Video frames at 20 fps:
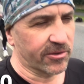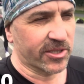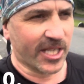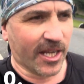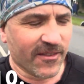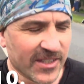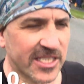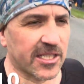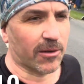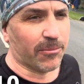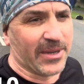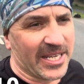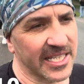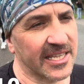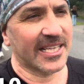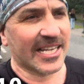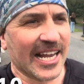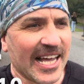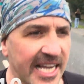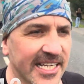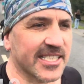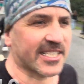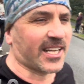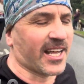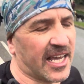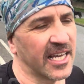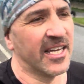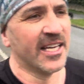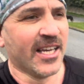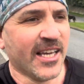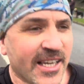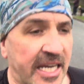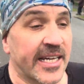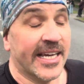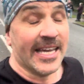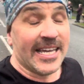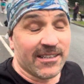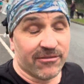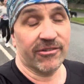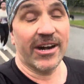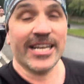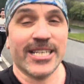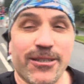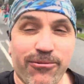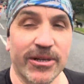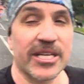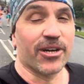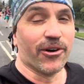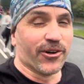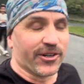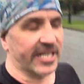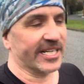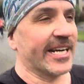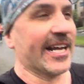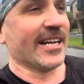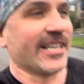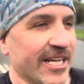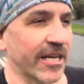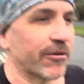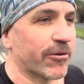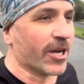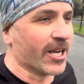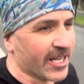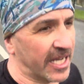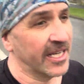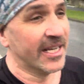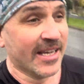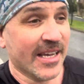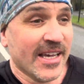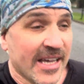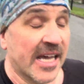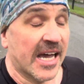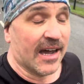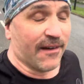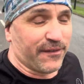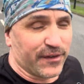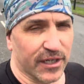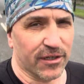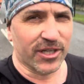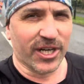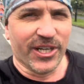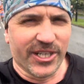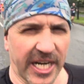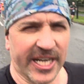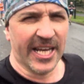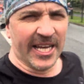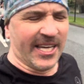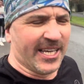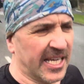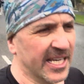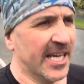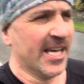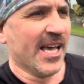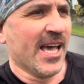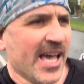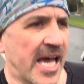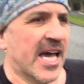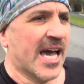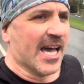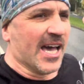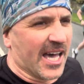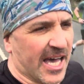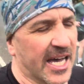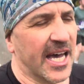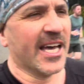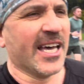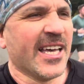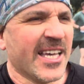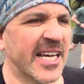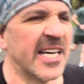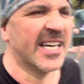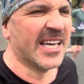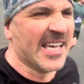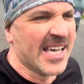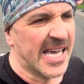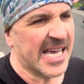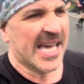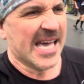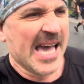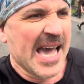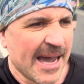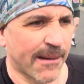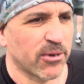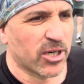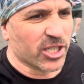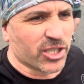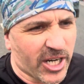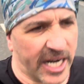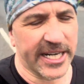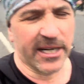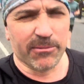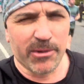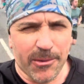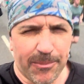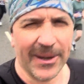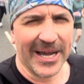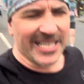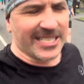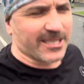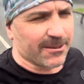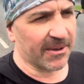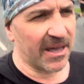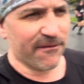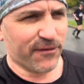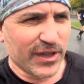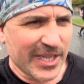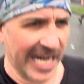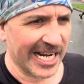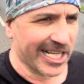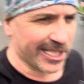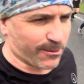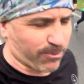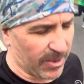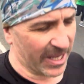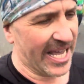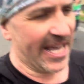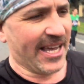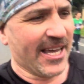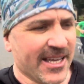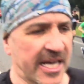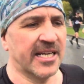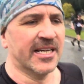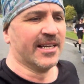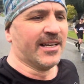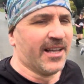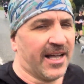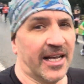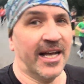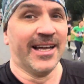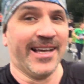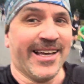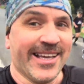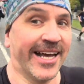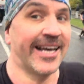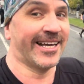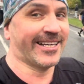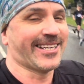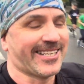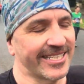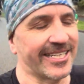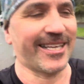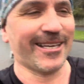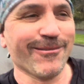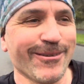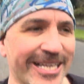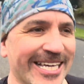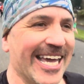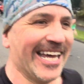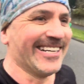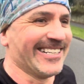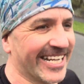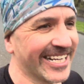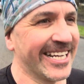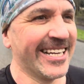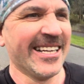so this will be the last in-race recording I do. I feel good. I'm going to try and up the pace a bit for the last bit. See you at the end.